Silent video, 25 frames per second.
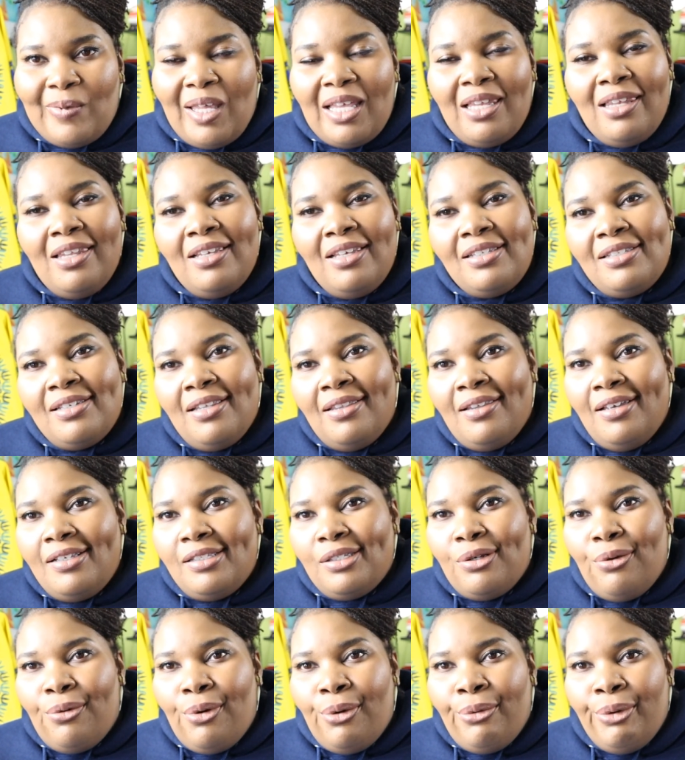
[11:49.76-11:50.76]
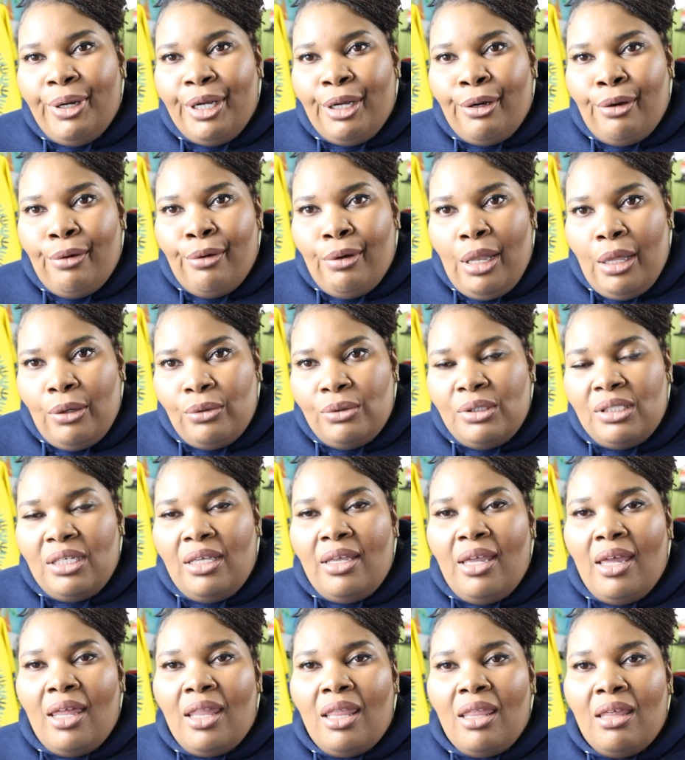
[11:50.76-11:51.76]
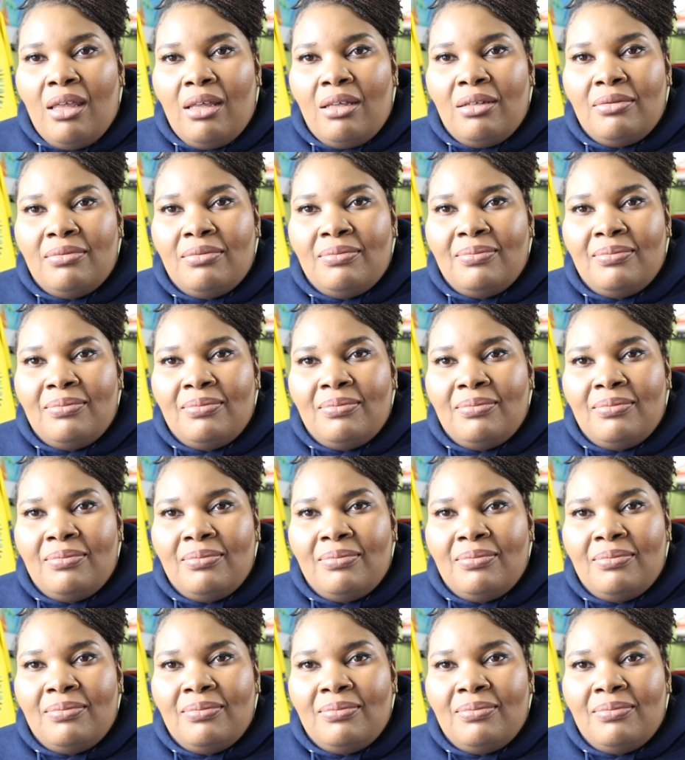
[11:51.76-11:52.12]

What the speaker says: Listen, let's grow and glow together.